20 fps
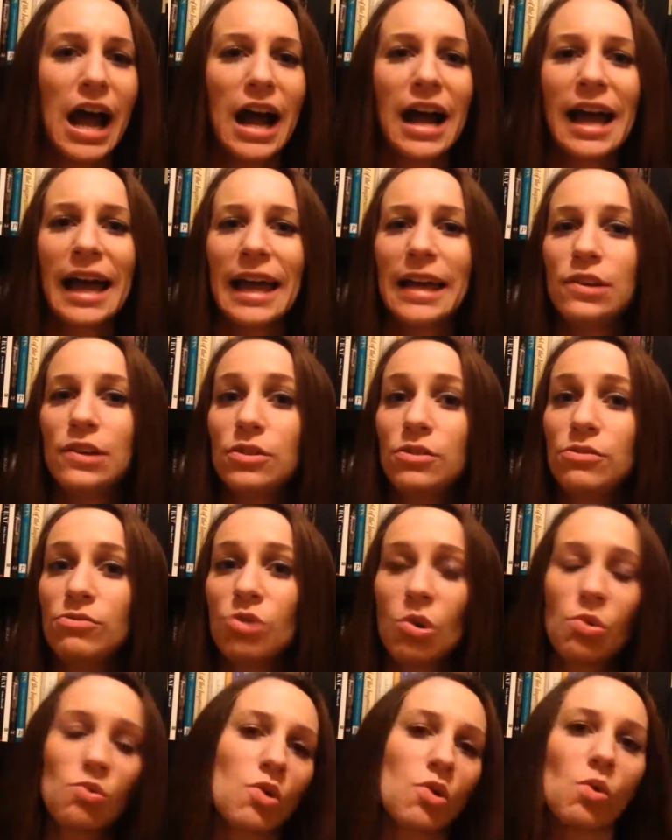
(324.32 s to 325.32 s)
I
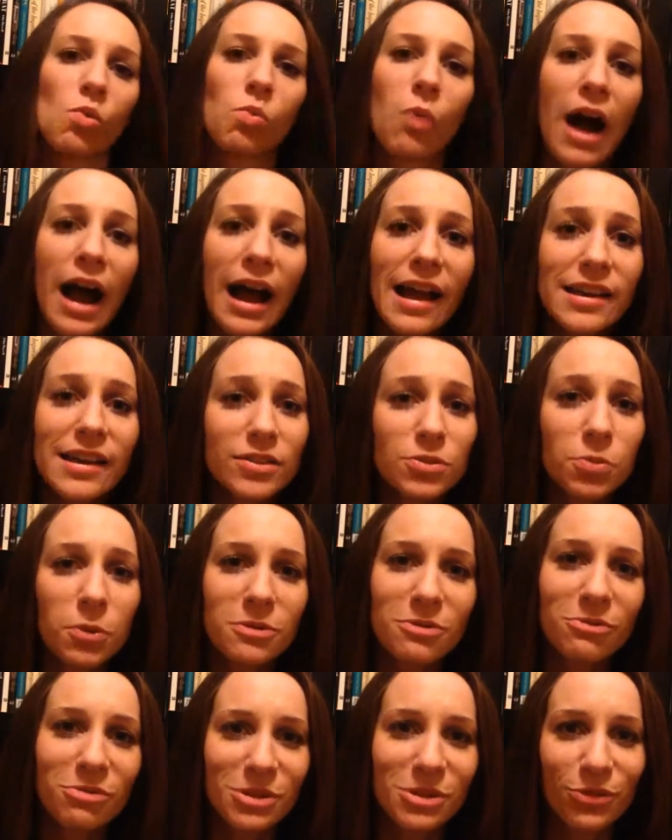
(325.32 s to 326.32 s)
don't know why it's
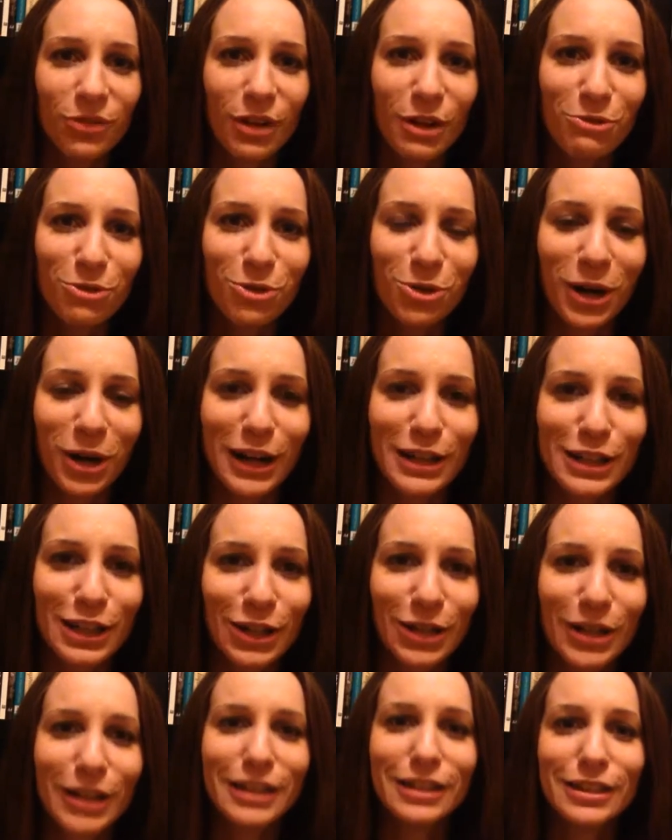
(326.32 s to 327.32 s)
one of his favorite
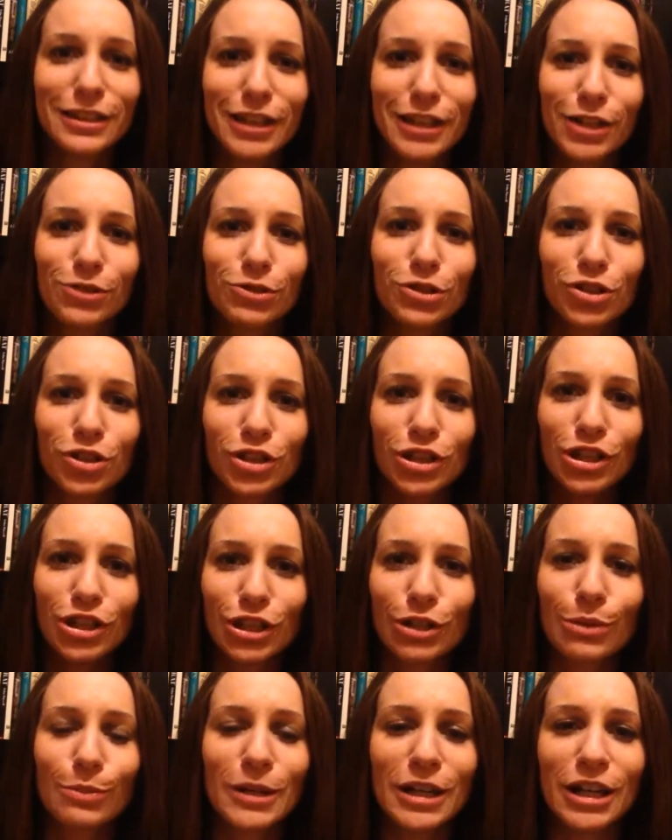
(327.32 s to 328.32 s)
criterions. I wish he
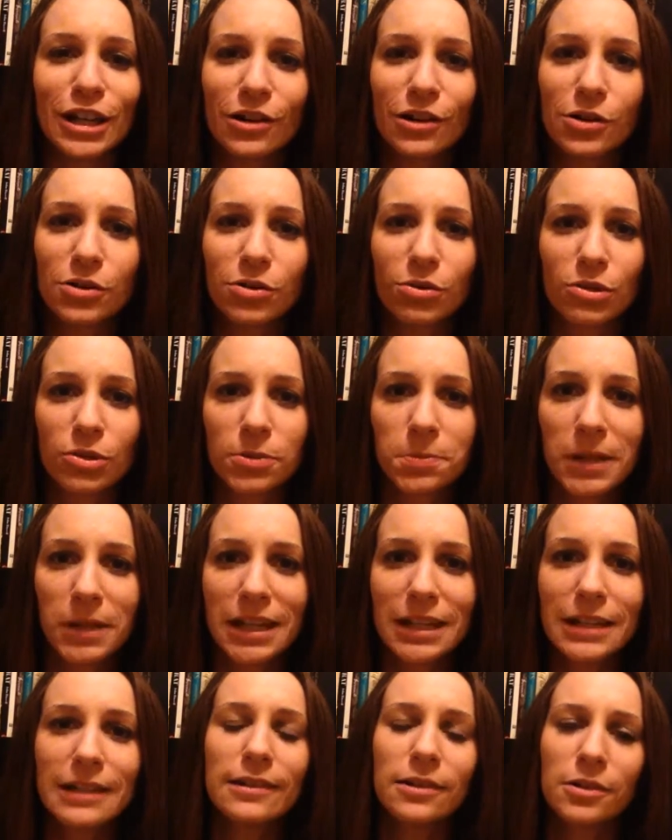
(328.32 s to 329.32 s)
could be here to
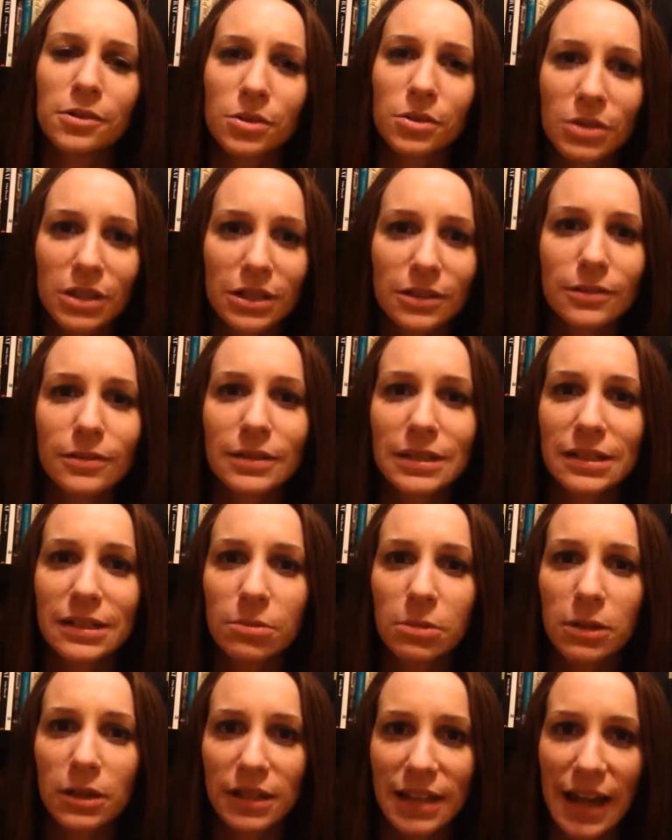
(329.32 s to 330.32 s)
explain it, although he doesn't like
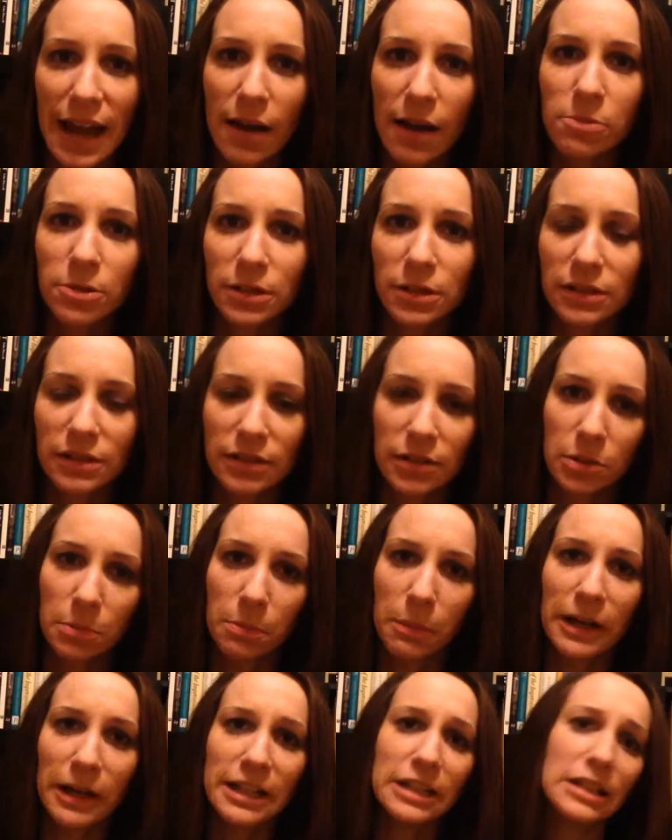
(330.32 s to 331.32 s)
to be on camera because he's a
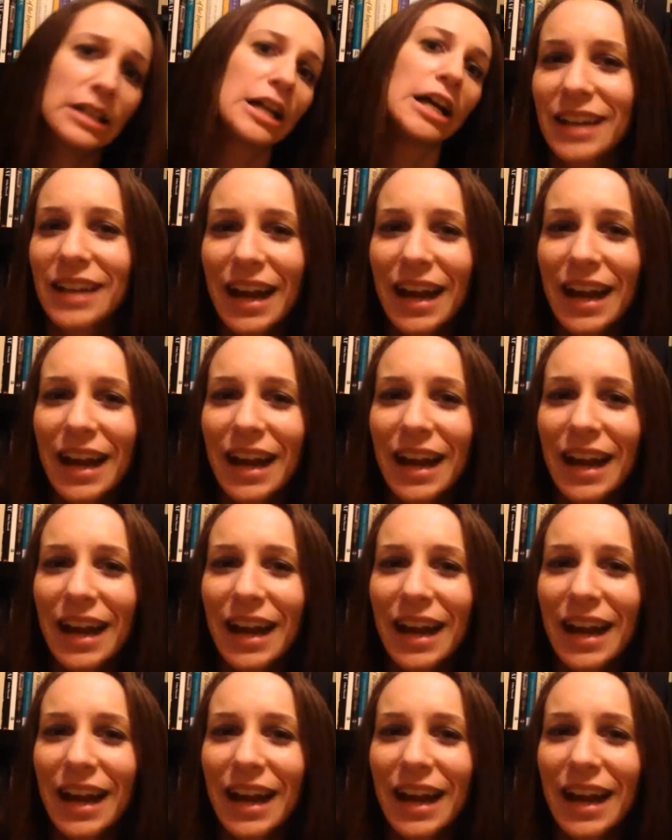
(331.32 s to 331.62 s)
butt.